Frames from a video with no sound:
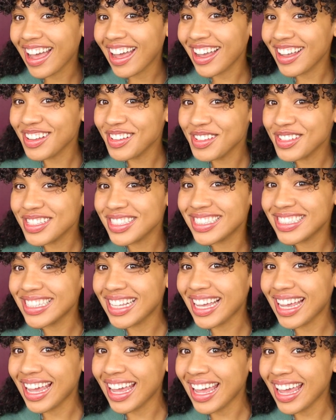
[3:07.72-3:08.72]
You
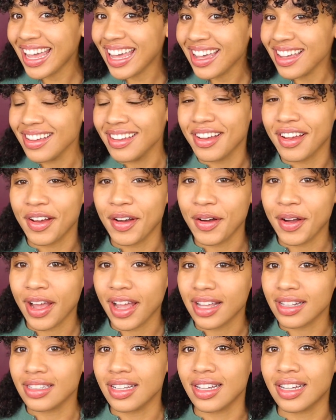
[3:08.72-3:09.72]
see?
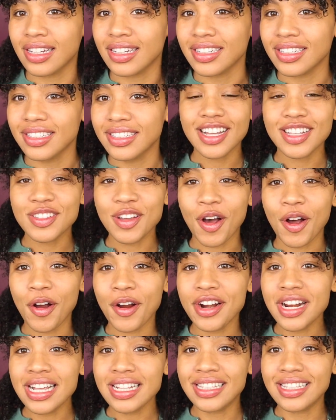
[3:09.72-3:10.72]
Okay, look, it's
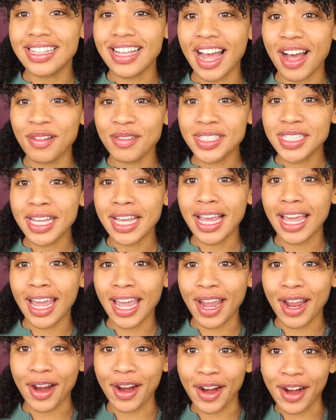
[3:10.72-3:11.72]
already down to
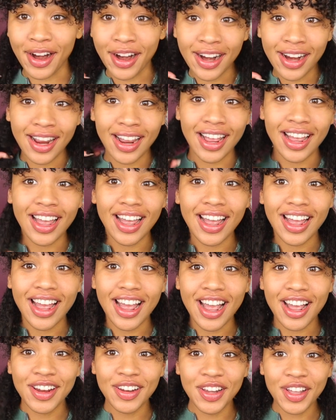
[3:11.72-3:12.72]
here
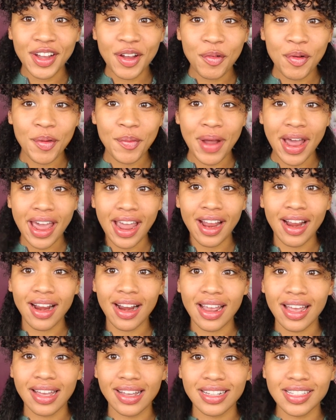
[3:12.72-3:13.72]
and look at where my hair
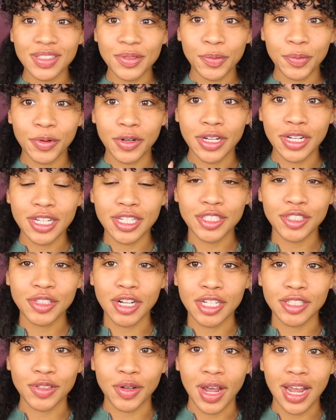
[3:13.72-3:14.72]
is
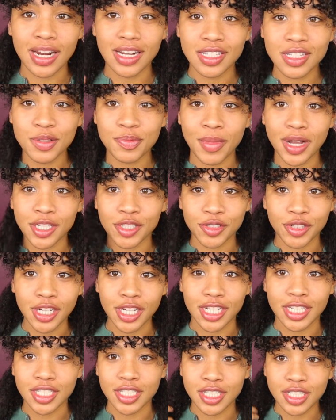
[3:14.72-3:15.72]
pre-stretched. Okay, this is my
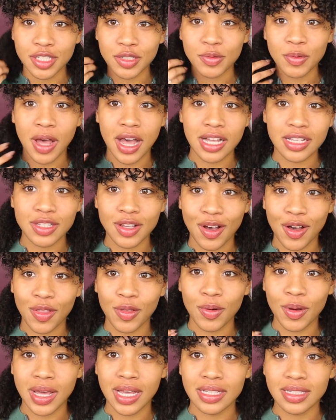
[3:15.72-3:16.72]
shrinkage. This is why it's all
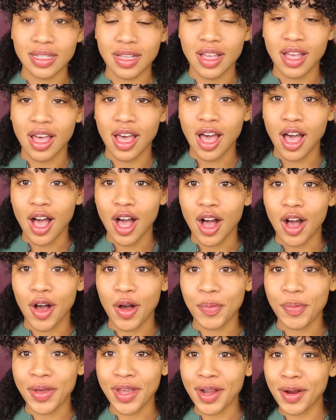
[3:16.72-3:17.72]
the ways
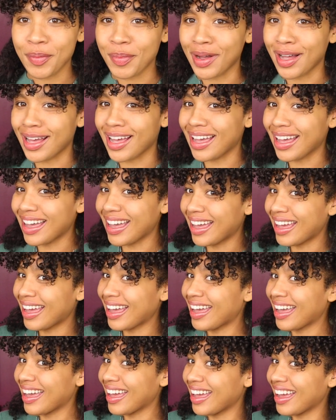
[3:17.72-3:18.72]
up here, but
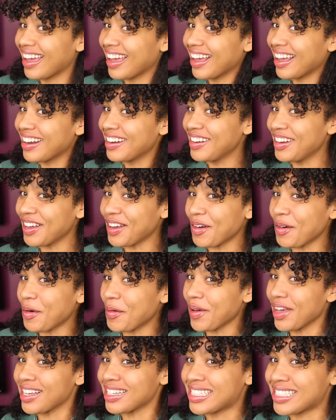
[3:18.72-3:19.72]
look at
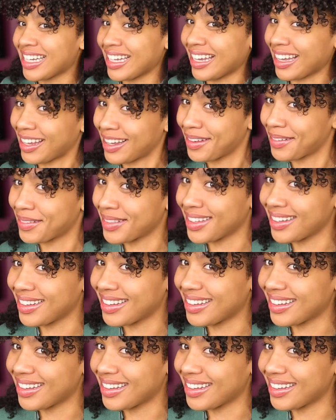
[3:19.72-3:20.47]
what we achieved.